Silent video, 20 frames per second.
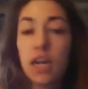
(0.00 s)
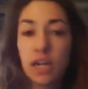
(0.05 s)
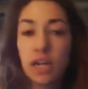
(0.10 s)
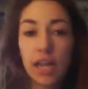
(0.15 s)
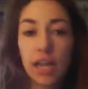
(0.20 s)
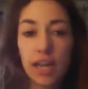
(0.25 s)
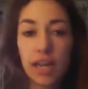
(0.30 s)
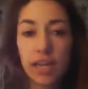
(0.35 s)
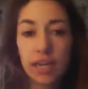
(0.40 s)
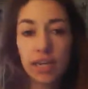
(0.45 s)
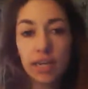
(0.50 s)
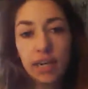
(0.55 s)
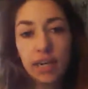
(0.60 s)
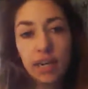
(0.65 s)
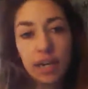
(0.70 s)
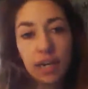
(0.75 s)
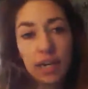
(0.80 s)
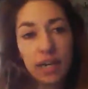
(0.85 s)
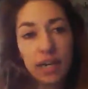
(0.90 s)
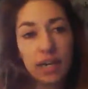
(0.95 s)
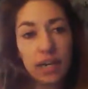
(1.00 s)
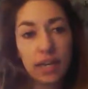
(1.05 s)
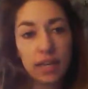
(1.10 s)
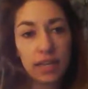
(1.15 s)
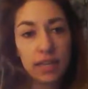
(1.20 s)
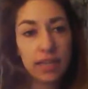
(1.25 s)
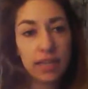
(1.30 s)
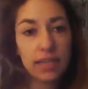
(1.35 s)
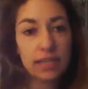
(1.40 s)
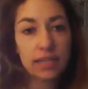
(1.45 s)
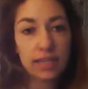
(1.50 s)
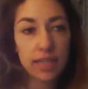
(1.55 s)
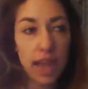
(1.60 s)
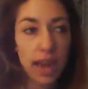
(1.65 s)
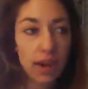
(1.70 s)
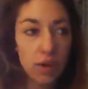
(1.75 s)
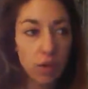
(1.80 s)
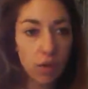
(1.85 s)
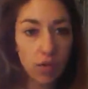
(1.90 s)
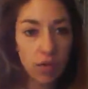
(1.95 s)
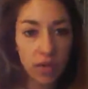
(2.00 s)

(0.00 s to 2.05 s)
The cycle